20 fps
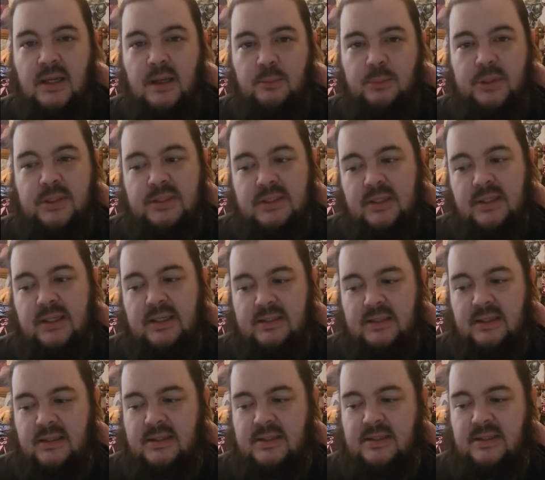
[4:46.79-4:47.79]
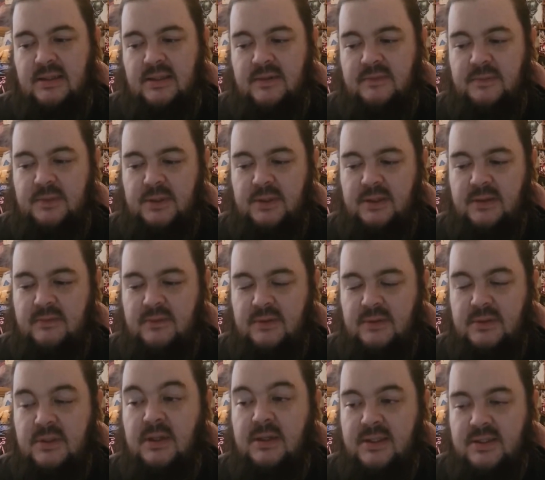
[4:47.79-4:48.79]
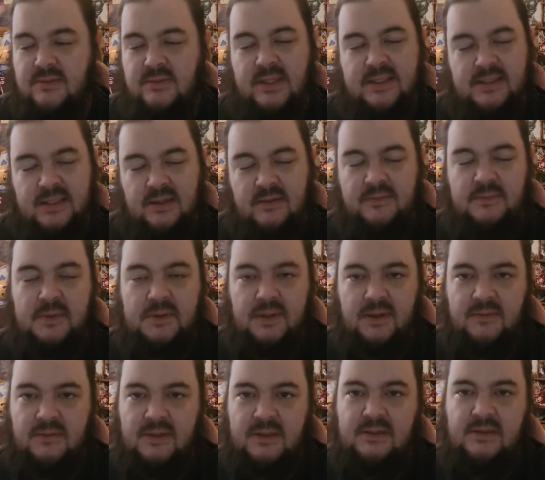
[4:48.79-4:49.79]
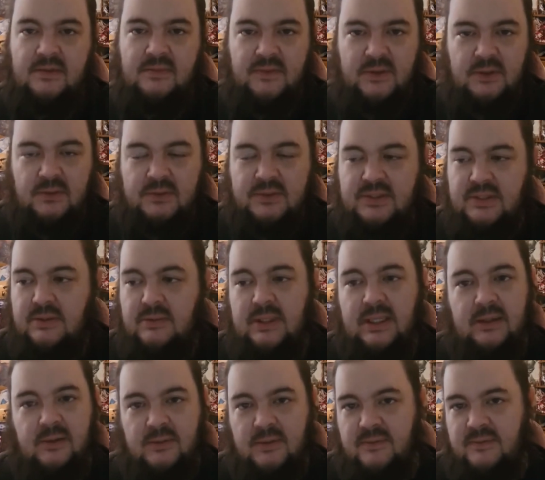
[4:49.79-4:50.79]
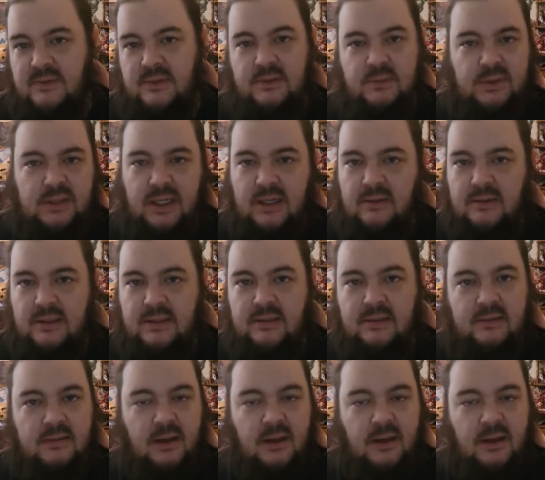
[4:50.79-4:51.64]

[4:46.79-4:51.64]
Put target darkness card from your graveyard, darkness Resonator from your graveyard into the field, so you get Griphon, Geryon,